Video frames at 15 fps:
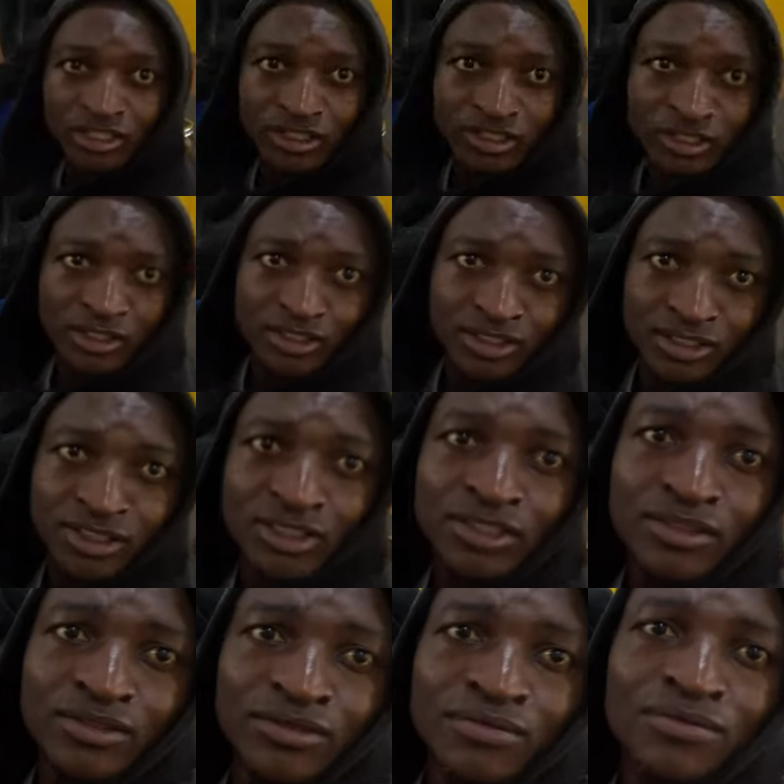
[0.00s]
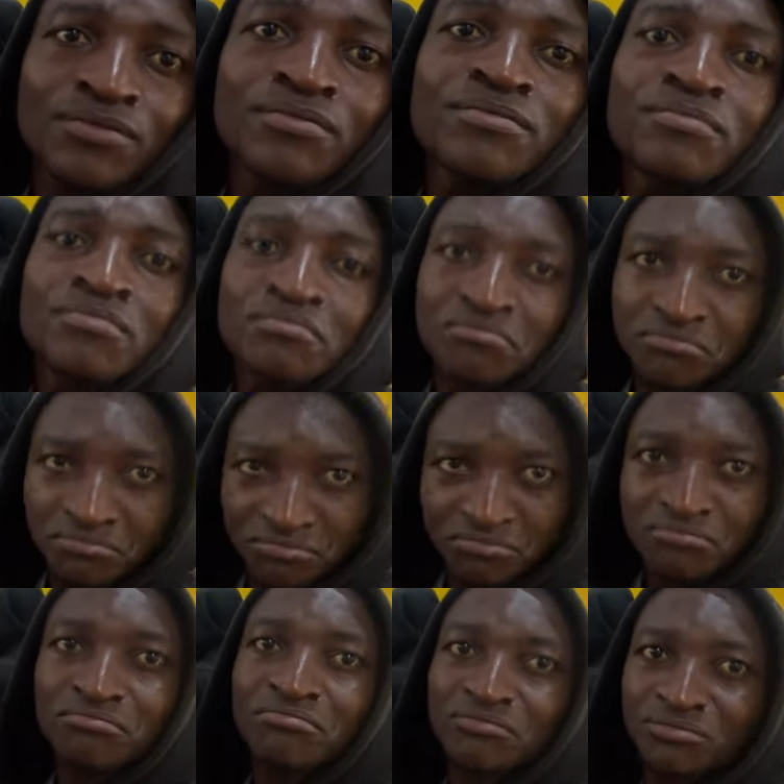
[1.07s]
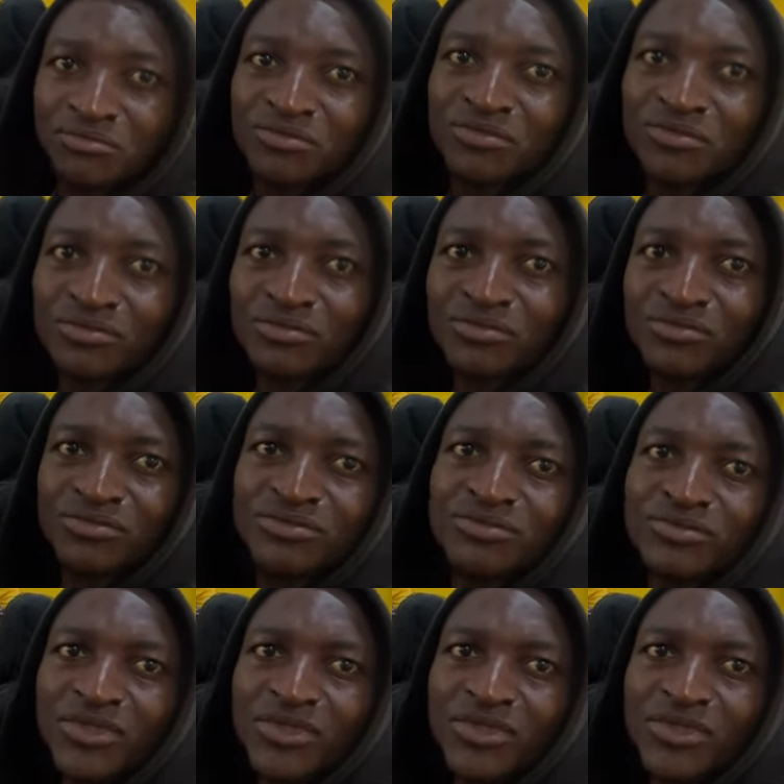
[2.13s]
himself in our earlier videos. Saying hello, sir.